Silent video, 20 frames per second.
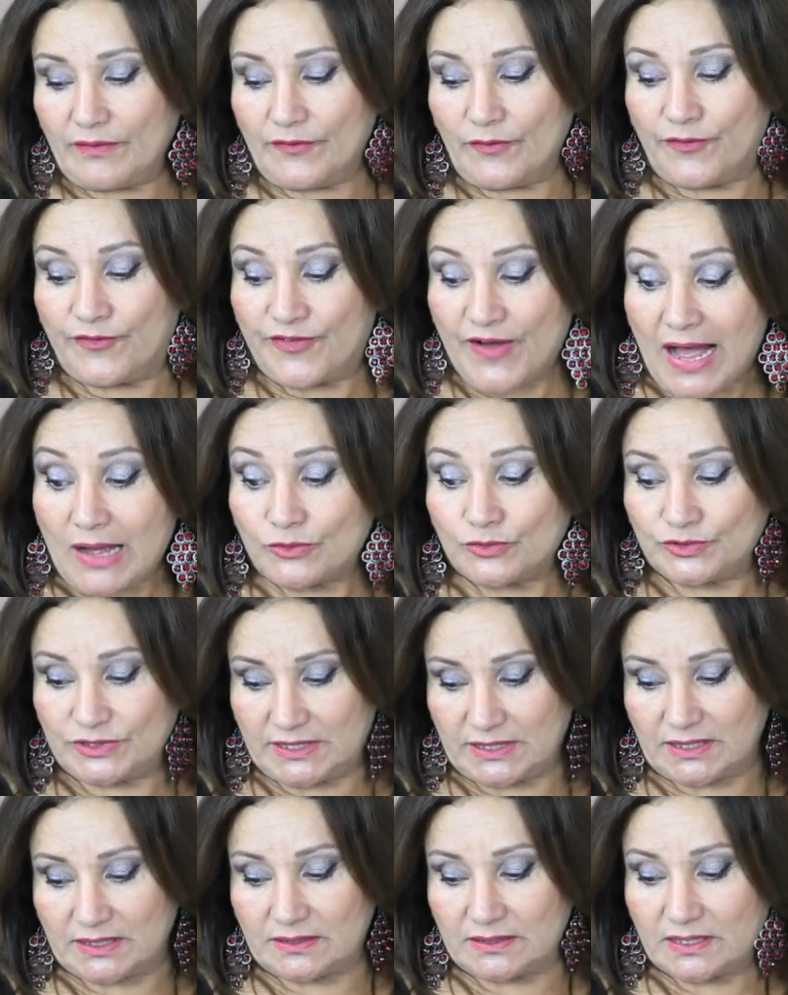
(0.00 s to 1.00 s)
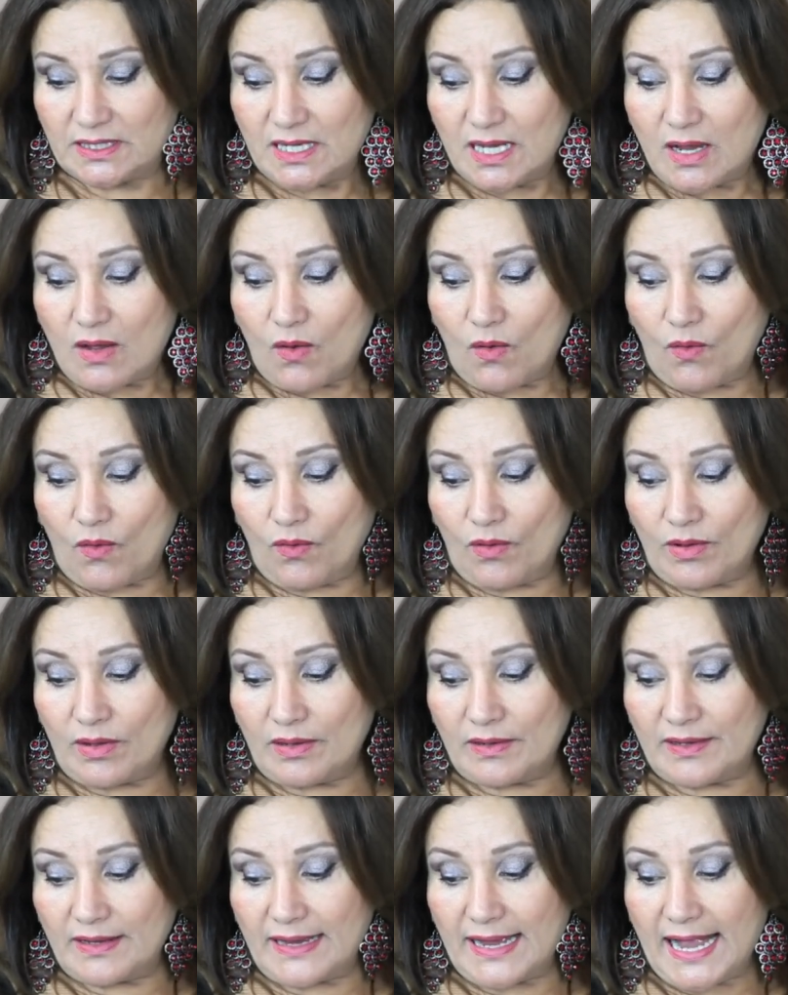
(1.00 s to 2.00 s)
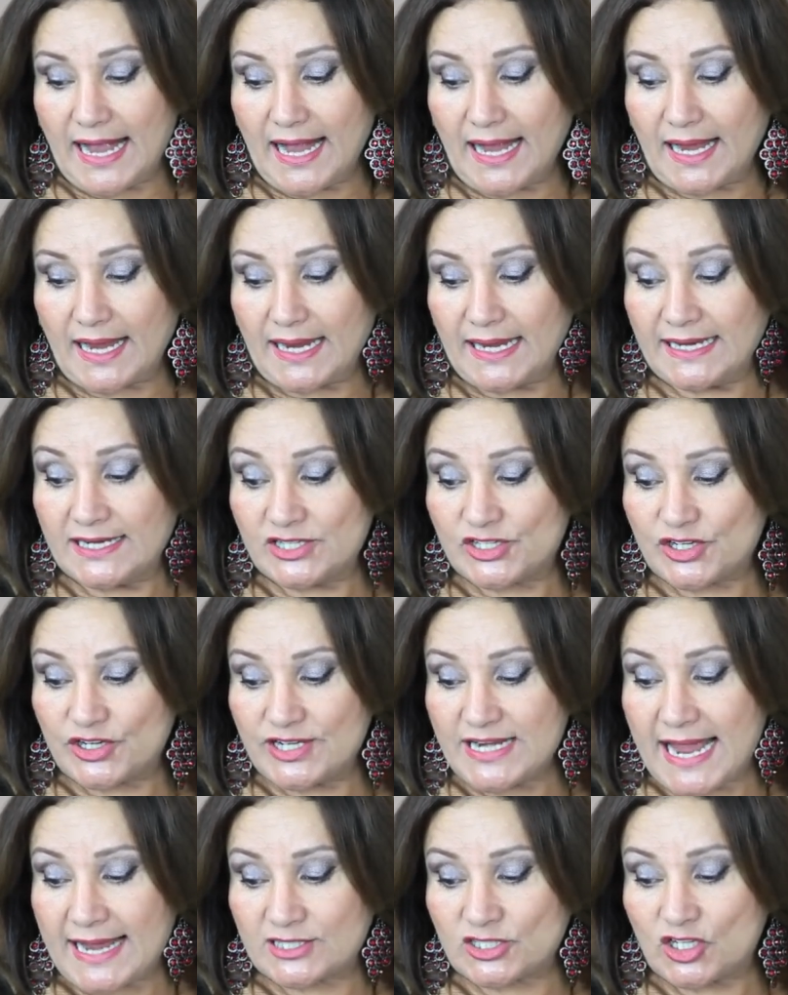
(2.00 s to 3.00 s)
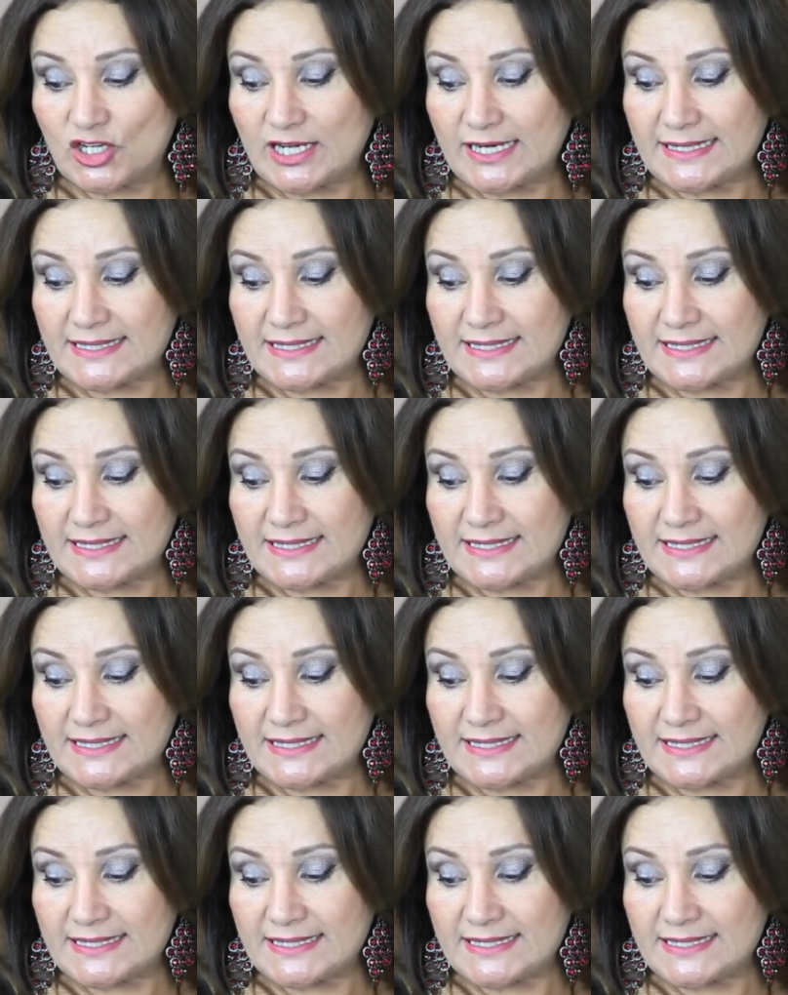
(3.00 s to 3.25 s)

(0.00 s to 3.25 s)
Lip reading: founded International